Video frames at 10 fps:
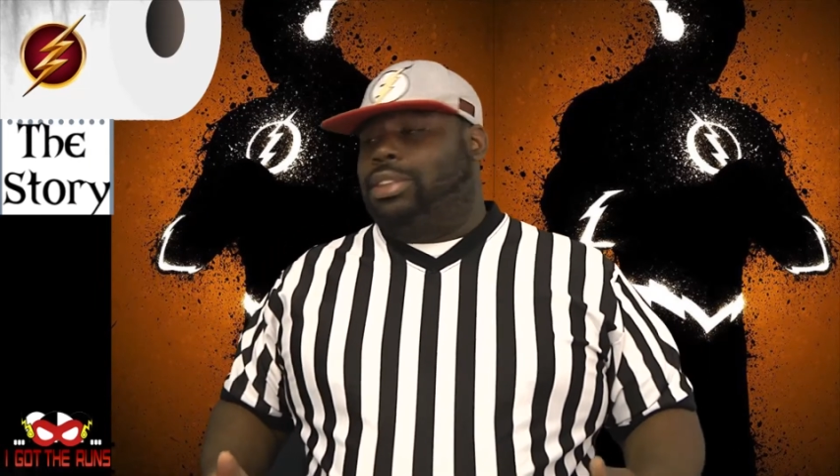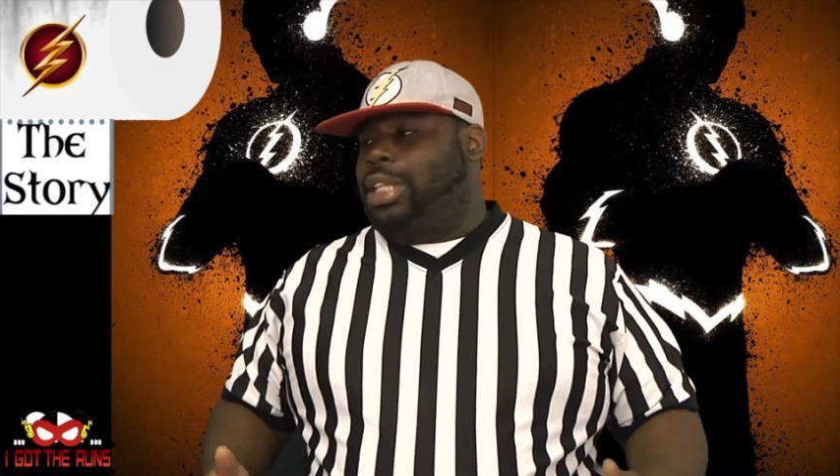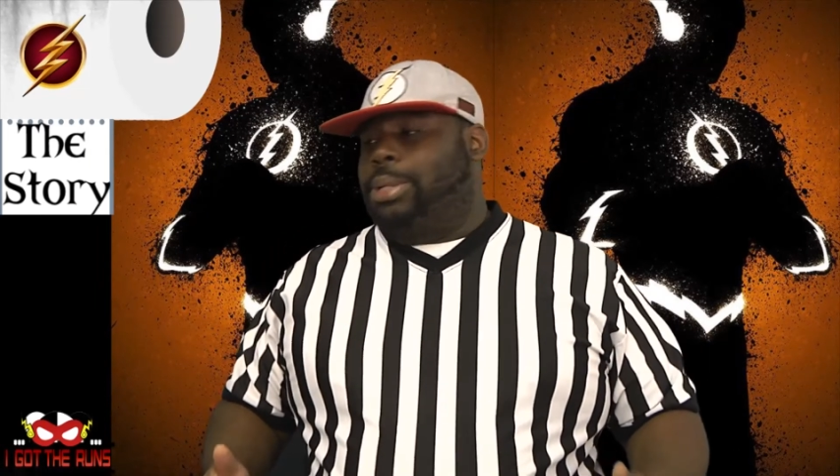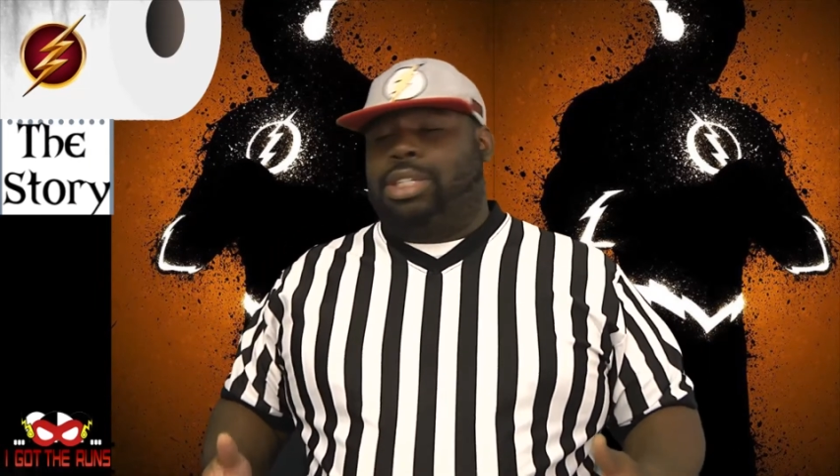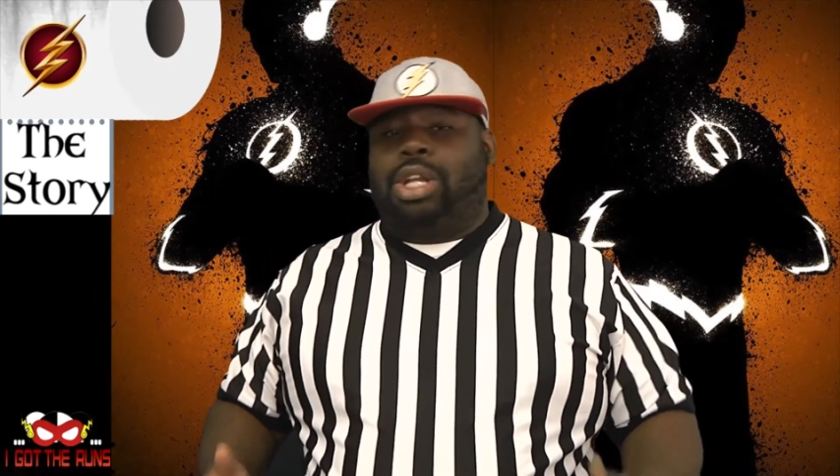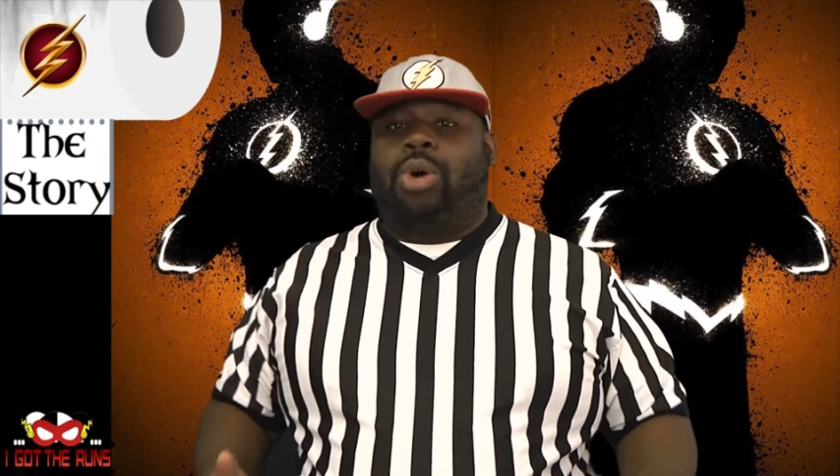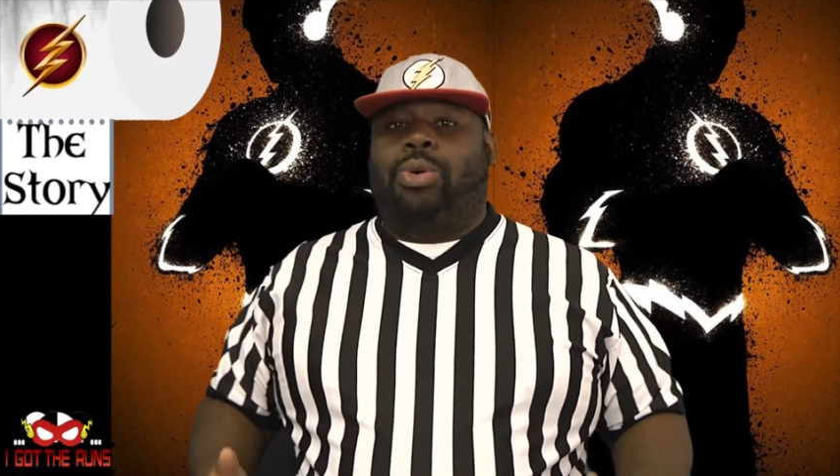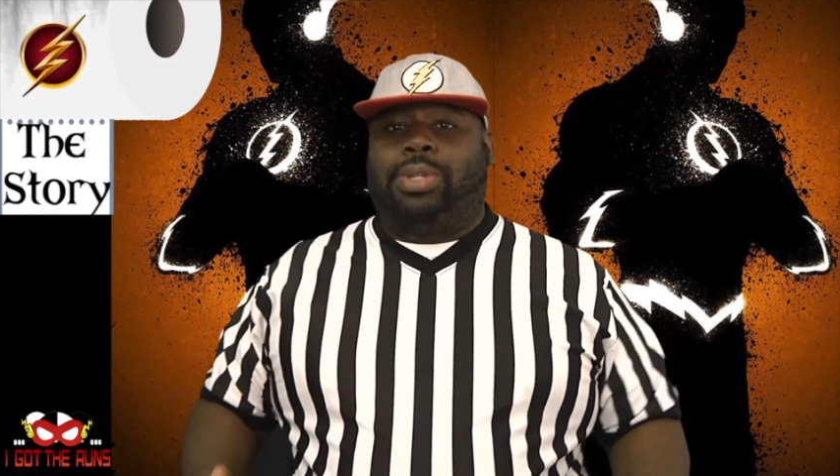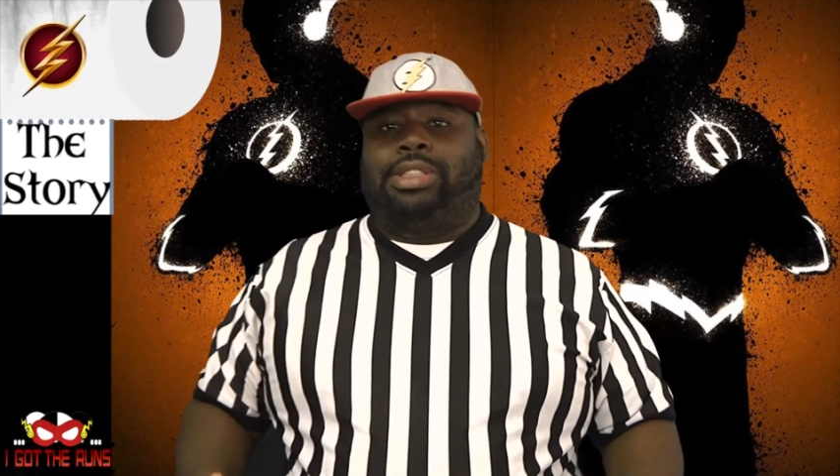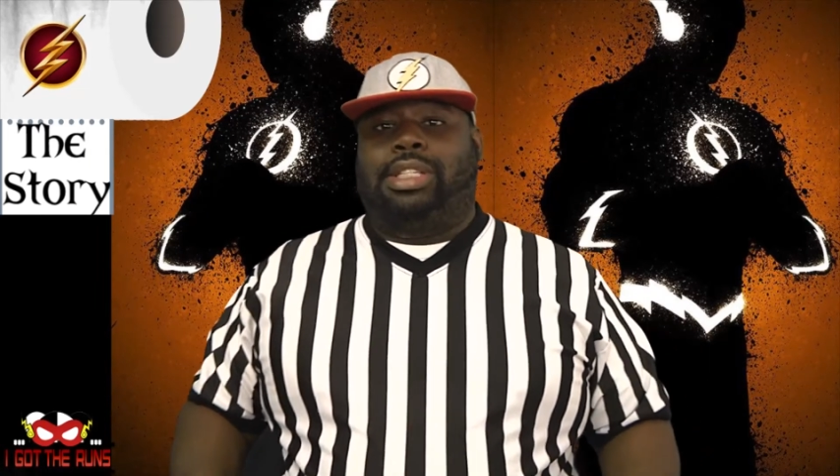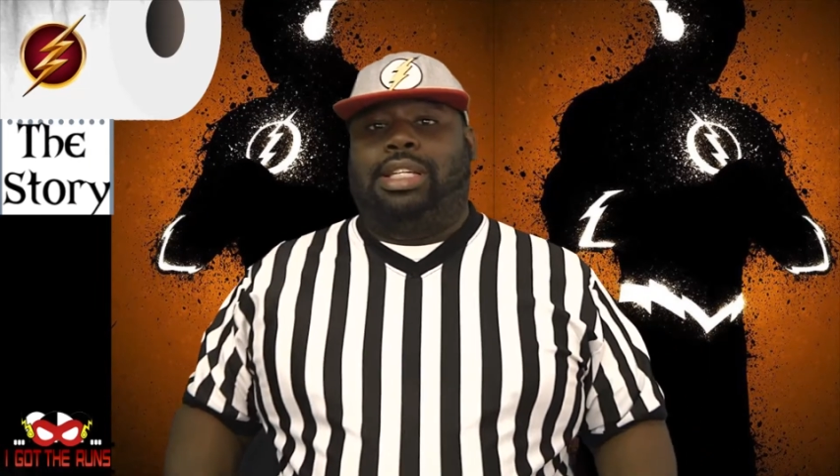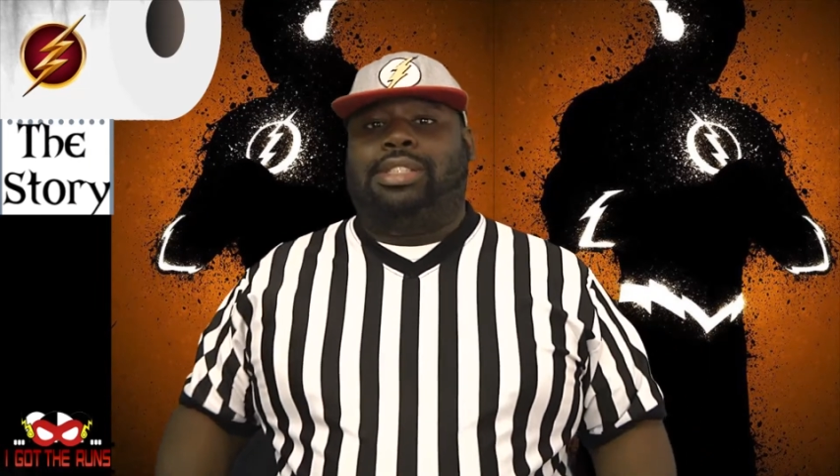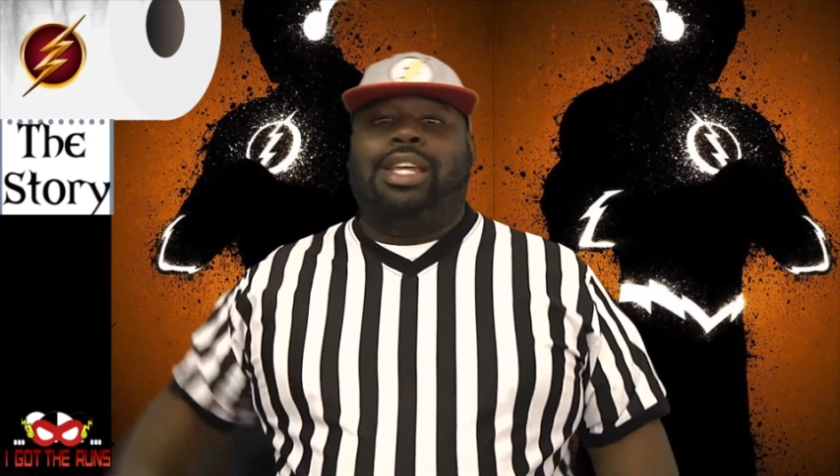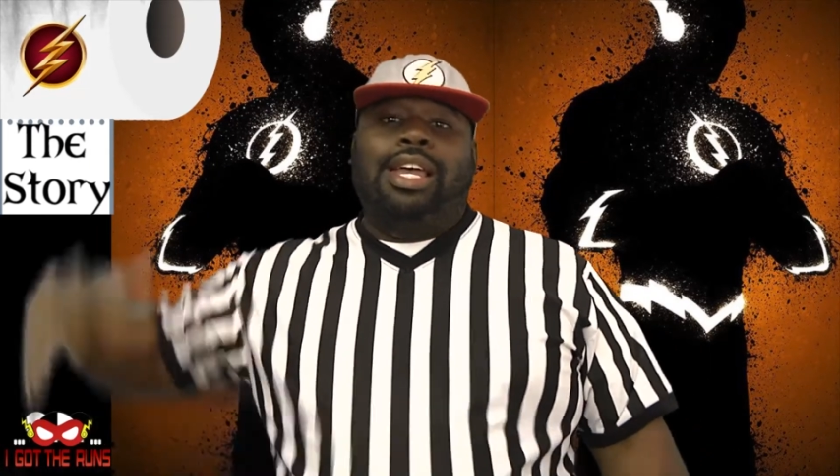seems to know who this is,